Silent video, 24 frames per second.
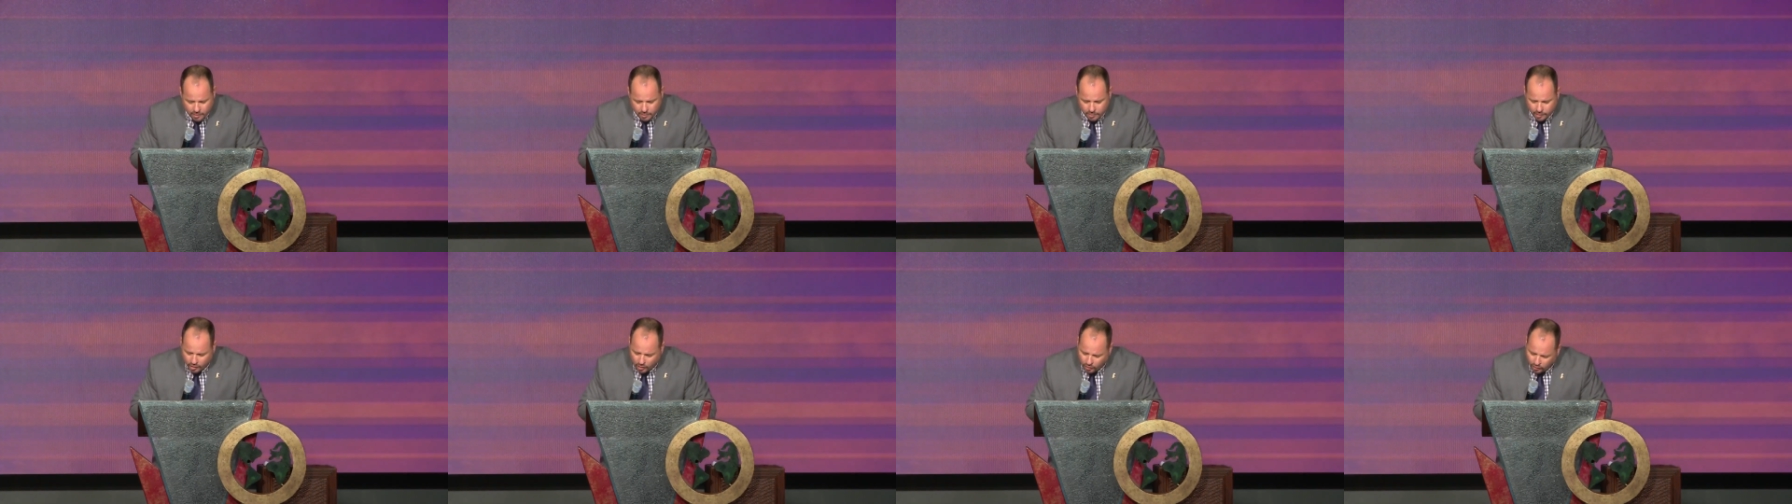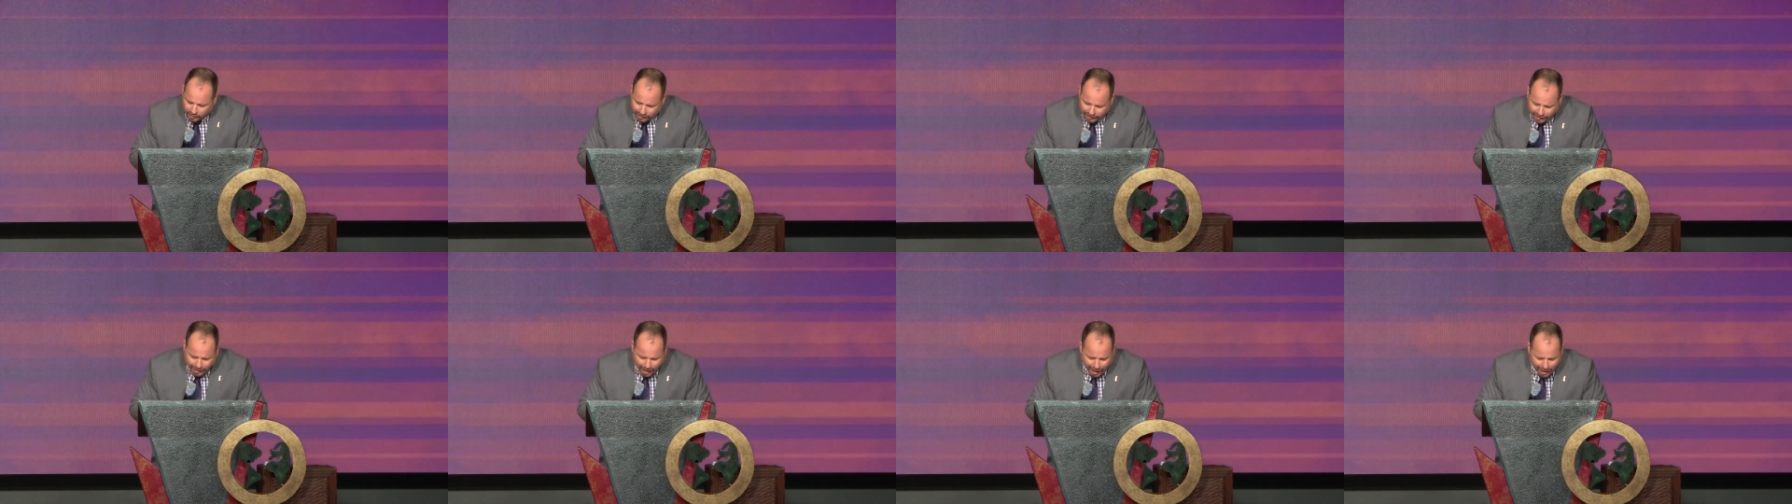but
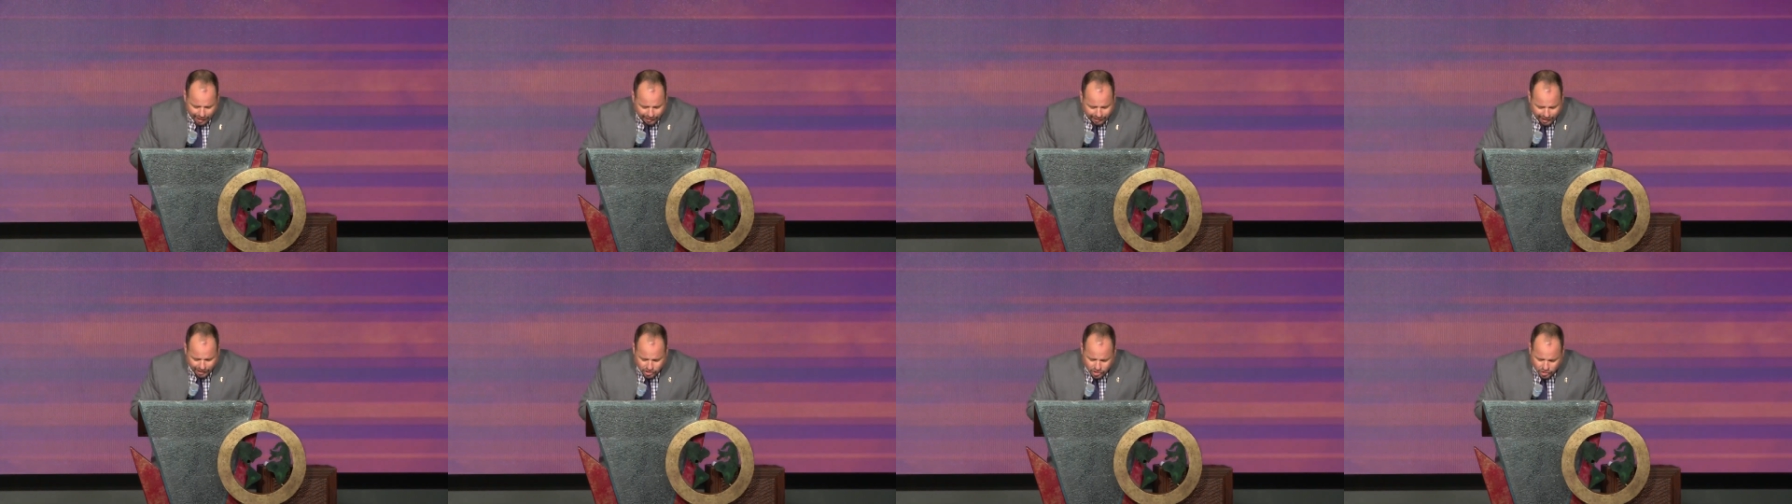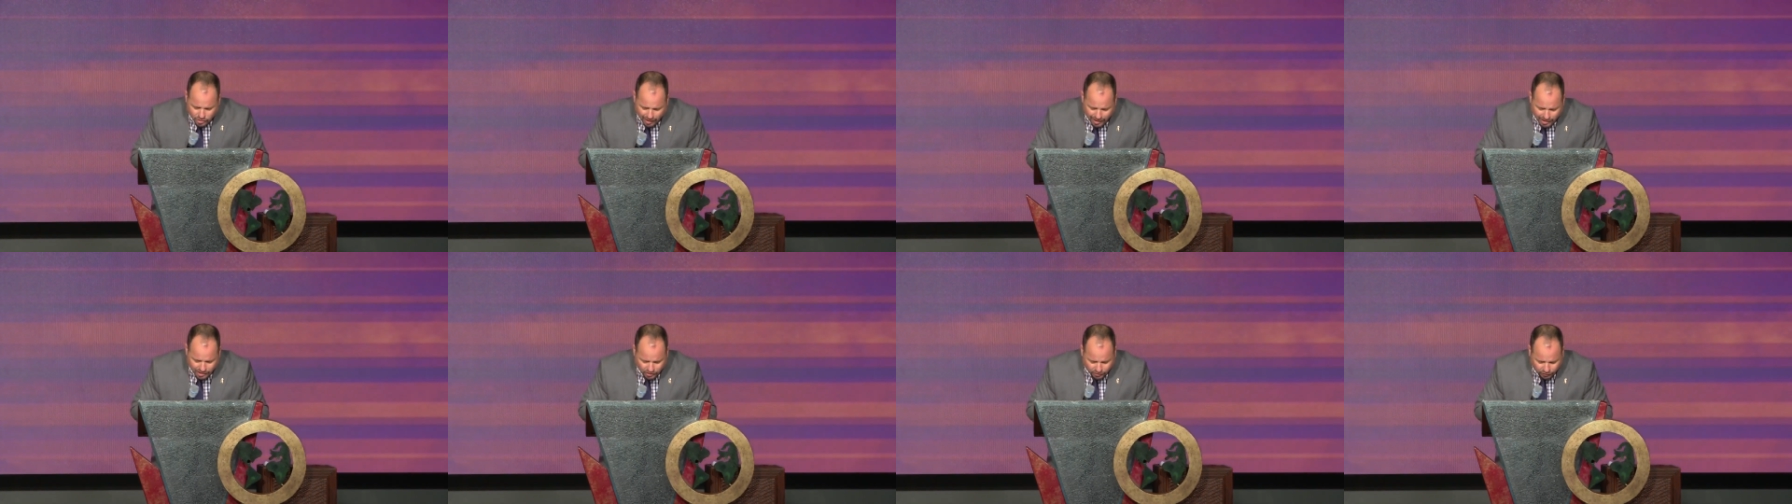only God can
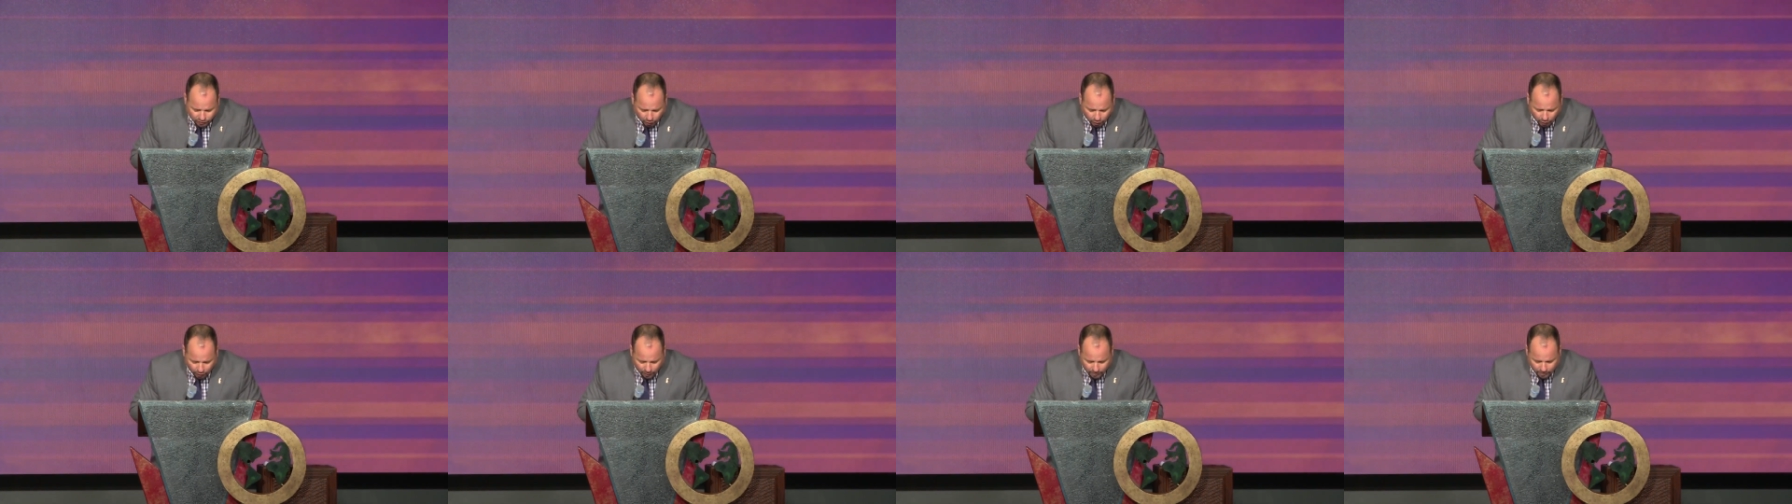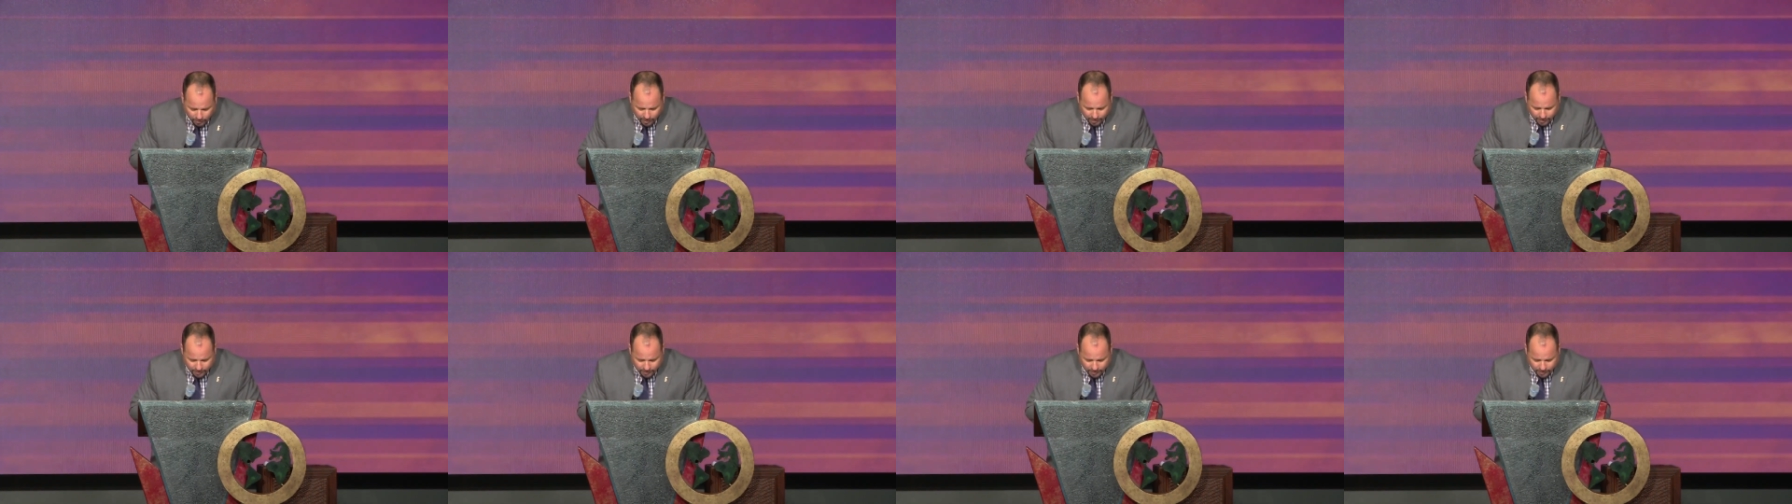transform.